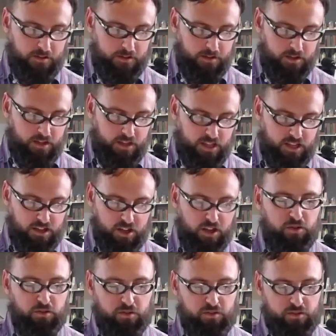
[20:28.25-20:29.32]
He
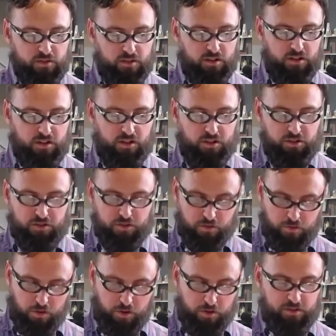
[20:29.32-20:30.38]
goes on to
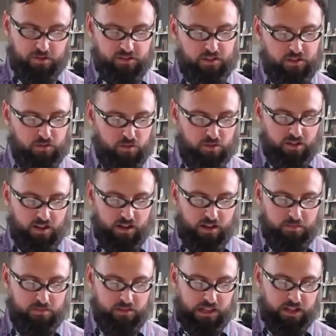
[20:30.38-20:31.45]
quote it several
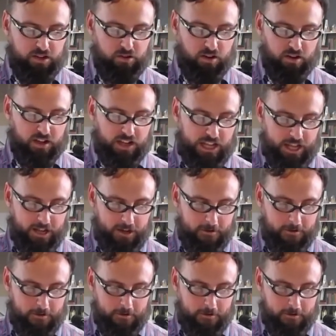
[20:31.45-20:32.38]
times later on again.